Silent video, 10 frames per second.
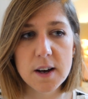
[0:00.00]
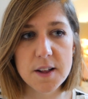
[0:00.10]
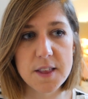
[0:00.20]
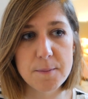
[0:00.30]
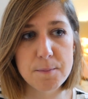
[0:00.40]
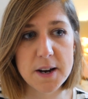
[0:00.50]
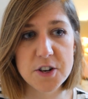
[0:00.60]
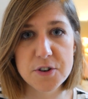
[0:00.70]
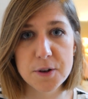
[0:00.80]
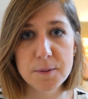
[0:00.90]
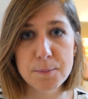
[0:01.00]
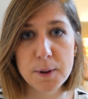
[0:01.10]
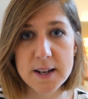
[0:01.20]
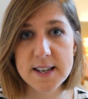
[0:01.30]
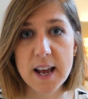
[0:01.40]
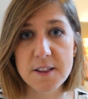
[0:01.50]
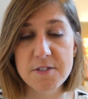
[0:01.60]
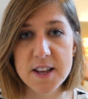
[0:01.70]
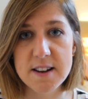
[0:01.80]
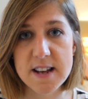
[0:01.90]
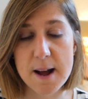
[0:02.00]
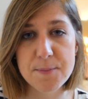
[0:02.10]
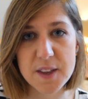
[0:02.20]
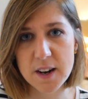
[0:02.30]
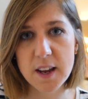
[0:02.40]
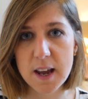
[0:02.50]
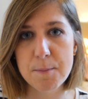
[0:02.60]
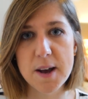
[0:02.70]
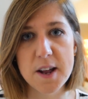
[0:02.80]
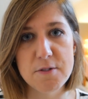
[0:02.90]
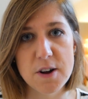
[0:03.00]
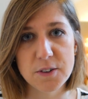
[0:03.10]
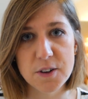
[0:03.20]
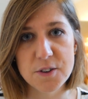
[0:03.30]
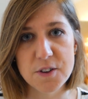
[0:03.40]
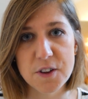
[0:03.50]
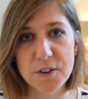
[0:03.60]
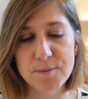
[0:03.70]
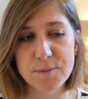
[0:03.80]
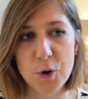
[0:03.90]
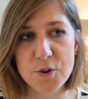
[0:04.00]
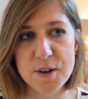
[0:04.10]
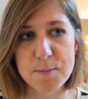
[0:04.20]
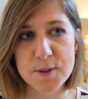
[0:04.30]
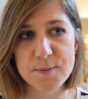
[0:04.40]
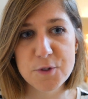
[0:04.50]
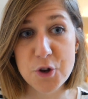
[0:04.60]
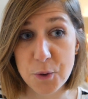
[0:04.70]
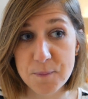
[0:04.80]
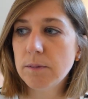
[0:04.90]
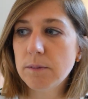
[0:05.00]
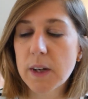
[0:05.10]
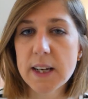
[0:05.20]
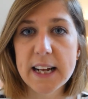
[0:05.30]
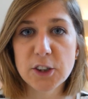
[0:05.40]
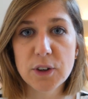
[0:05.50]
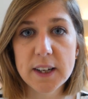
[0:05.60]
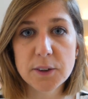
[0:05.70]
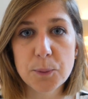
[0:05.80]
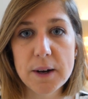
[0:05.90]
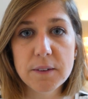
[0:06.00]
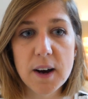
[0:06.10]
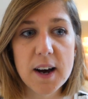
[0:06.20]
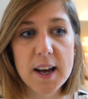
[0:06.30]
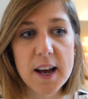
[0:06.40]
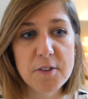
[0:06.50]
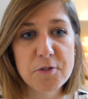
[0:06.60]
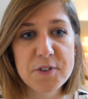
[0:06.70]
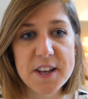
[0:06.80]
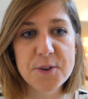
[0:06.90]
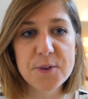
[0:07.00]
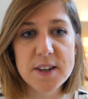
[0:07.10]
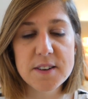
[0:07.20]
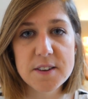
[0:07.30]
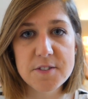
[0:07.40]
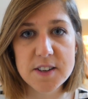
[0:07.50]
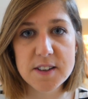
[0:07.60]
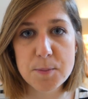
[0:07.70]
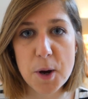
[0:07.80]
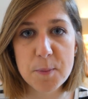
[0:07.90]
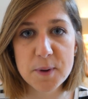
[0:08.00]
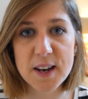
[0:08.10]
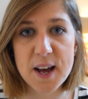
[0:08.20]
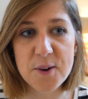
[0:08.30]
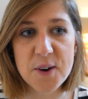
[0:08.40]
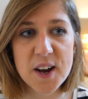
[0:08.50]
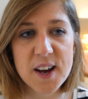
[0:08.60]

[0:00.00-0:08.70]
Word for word: and then managed to pull it together for the exam, then I can get my head around those other concepts too. Naturally as well, I have settled into the physics department now.